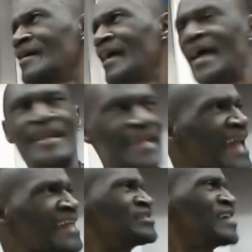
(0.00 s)
And that
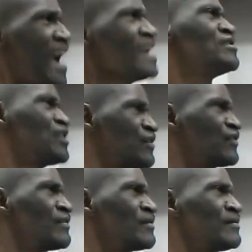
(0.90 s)

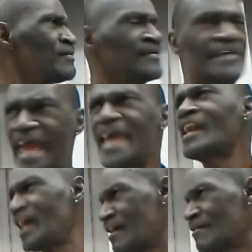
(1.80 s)
changes
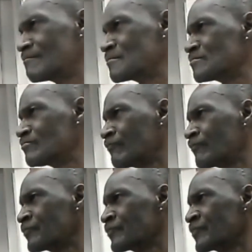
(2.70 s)
daily.
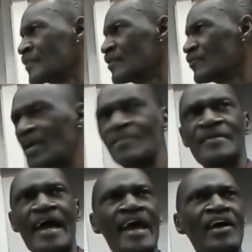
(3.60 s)
Some
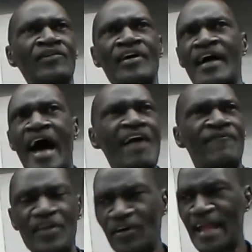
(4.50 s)
days I
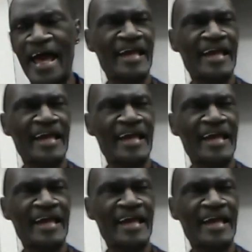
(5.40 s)
feel like